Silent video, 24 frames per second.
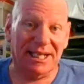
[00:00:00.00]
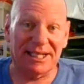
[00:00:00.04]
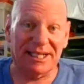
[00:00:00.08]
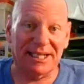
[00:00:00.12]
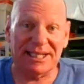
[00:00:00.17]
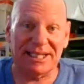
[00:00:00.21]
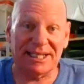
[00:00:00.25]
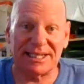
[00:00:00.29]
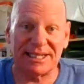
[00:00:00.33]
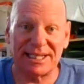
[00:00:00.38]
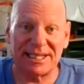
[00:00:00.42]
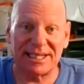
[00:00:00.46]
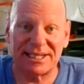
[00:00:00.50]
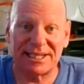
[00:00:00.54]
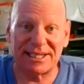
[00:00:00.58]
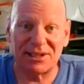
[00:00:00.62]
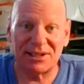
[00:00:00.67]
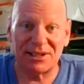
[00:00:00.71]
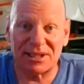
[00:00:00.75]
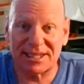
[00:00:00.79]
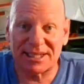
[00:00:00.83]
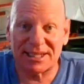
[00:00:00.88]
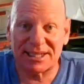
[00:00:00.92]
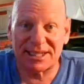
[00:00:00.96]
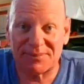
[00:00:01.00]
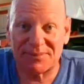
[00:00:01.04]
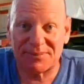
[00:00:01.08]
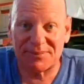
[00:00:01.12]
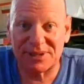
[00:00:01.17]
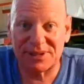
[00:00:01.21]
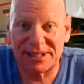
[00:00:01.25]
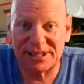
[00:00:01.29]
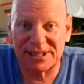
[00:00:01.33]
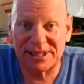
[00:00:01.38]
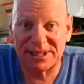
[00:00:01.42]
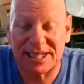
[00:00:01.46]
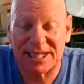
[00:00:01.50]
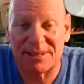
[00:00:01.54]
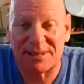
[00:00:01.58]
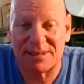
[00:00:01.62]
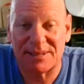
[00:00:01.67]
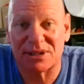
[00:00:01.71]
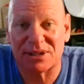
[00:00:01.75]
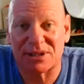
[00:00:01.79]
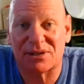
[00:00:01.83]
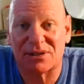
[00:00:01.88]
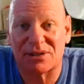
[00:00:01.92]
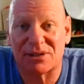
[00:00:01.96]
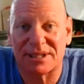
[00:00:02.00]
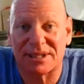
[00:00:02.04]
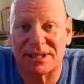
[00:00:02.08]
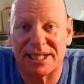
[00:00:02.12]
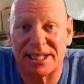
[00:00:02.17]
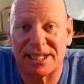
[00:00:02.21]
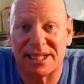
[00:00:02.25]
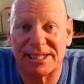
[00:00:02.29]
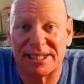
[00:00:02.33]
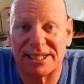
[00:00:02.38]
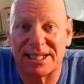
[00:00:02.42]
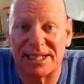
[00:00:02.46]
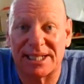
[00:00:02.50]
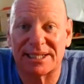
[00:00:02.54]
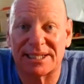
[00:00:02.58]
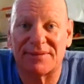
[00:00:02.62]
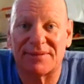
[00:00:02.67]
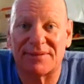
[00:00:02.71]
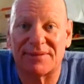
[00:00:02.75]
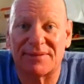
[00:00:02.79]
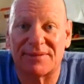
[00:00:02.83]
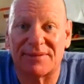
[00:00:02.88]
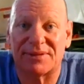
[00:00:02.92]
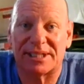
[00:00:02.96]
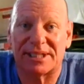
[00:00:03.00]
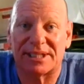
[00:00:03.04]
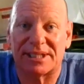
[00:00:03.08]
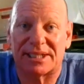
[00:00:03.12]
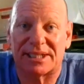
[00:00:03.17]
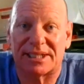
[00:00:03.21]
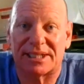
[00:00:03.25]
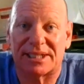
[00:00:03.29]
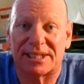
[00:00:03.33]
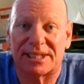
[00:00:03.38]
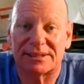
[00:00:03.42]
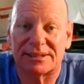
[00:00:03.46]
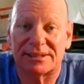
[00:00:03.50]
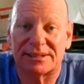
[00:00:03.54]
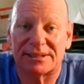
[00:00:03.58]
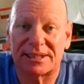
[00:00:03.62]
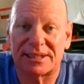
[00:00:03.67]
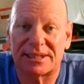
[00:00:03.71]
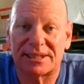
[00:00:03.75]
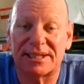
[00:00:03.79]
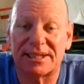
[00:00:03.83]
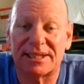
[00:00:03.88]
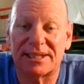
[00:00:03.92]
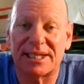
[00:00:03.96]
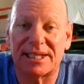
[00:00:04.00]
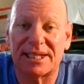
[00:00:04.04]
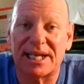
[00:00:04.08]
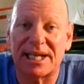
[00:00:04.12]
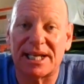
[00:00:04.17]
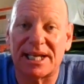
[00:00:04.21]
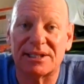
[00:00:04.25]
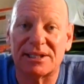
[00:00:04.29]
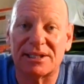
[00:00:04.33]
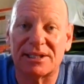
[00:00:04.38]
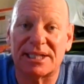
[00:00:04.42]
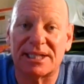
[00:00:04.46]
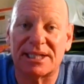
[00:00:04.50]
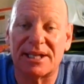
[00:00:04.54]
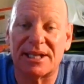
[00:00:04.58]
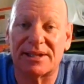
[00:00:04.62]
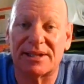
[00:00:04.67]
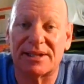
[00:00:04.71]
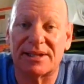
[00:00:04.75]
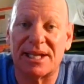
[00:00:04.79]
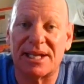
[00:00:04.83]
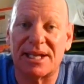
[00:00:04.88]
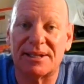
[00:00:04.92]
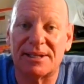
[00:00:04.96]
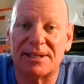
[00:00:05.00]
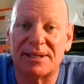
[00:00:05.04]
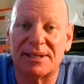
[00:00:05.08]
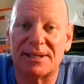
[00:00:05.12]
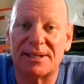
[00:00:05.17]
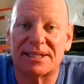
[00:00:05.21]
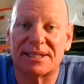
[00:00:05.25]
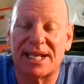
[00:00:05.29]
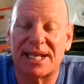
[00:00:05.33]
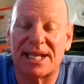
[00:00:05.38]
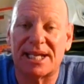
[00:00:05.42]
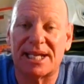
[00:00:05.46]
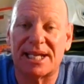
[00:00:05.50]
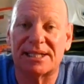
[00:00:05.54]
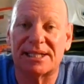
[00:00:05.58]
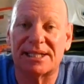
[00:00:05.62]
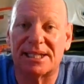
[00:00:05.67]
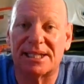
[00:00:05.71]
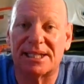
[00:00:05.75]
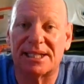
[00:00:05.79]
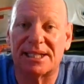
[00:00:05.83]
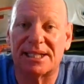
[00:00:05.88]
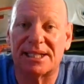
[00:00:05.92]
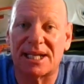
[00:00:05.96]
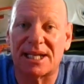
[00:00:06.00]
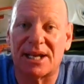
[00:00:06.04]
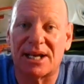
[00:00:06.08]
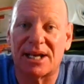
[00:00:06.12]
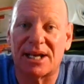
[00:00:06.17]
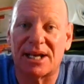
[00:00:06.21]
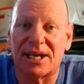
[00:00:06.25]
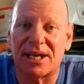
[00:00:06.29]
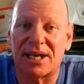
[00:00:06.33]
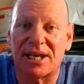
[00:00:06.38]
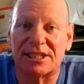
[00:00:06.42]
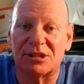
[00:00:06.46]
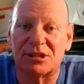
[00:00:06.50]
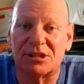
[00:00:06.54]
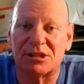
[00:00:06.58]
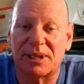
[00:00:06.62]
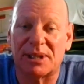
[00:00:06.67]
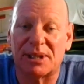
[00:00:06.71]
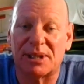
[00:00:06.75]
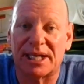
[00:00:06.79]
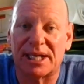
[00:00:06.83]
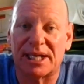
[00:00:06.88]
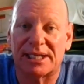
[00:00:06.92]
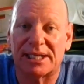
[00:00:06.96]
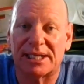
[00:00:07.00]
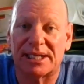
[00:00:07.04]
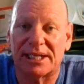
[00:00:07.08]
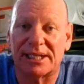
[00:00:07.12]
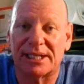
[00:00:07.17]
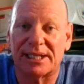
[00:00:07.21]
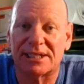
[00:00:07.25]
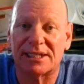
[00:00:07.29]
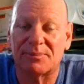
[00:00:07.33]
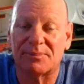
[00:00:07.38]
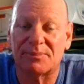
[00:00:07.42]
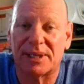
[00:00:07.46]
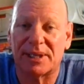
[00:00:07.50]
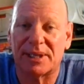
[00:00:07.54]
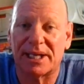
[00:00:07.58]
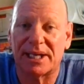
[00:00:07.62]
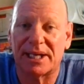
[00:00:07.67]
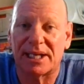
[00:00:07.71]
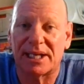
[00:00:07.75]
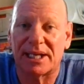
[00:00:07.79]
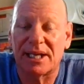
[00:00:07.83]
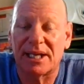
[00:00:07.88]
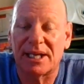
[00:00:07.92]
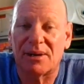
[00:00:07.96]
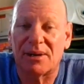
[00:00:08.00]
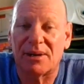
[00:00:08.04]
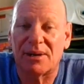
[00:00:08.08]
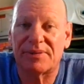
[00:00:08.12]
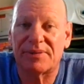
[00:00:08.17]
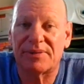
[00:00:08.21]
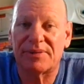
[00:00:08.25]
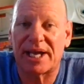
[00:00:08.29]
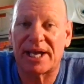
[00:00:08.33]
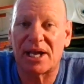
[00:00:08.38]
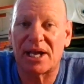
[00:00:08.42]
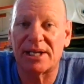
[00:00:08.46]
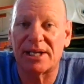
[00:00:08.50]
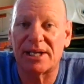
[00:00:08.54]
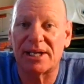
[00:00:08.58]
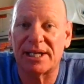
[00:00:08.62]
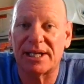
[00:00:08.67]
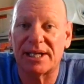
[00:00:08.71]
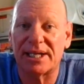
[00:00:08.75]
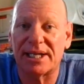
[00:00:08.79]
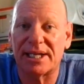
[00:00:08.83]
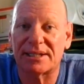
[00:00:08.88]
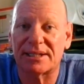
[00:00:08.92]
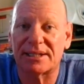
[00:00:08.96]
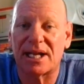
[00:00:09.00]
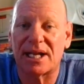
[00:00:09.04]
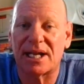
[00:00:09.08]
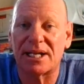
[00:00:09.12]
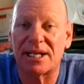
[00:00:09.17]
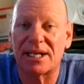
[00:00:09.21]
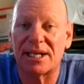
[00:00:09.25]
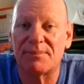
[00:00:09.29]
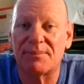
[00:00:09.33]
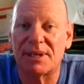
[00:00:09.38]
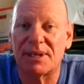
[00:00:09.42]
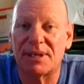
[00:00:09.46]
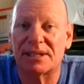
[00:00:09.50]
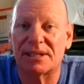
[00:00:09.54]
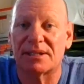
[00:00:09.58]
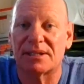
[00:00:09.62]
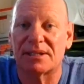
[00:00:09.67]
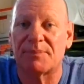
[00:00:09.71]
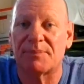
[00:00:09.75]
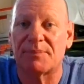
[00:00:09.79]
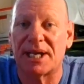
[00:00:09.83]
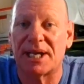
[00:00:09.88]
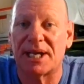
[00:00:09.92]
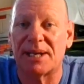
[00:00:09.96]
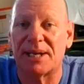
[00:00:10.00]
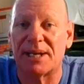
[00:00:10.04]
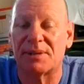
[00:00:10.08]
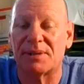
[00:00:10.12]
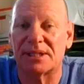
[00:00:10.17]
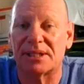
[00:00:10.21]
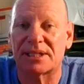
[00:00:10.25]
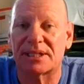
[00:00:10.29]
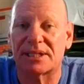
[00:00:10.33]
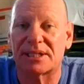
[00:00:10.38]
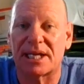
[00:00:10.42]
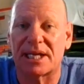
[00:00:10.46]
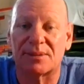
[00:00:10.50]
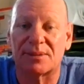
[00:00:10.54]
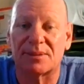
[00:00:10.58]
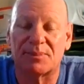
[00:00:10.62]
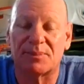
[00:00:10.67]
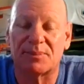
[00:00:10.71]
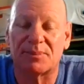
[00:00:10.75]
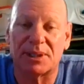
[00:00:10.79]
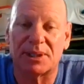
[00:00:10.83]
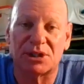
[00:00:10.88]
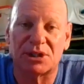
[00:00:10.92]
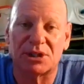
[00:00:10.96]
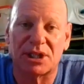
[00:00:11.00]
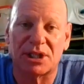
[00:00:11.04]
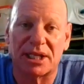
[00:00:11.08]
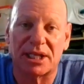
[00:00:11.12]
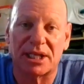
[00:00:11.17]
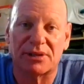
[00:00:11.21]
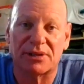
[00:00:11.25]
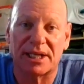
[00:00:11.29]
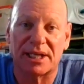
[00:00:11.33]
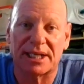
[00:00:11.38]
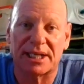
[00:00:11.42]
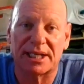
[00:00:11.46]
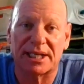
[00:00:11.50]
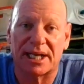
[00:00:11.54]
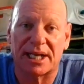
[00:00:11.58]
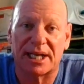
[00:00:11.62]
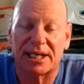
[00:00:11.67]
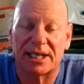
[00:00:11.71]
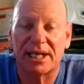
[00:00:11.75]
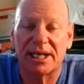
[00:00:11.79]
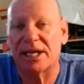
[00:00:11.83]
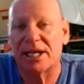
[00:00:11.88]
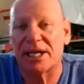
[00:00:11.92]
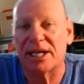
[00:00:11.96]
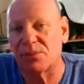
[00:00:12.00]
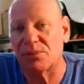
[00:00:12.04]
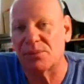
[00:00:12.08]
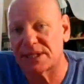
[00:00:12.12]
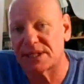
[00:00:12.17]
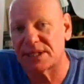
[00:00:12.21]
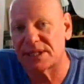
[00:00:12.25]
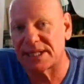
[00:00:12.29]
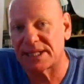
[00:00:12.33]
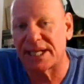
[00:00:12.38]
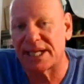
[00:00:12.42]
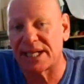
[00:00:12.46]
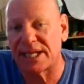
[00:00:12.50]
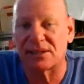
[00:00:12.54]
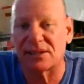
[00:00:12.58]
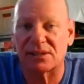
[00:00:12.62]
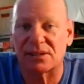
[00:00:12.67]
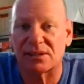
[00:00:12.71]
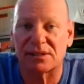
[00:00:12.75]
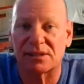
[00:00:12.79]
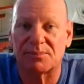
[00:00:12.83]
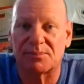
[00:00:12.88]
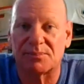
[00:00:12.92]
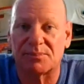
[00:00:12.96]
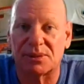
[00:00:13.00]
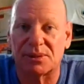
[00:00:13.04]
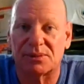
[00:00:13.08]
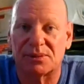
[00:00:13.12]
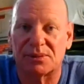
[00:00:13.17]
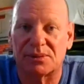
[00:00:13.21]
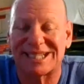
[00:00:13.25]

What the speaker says: This is not something that comes across their desk every day. So their standard is, no, he didn't pay. He didn't pay. The only method of payment is going to be check, credit card. It was stated on the bill.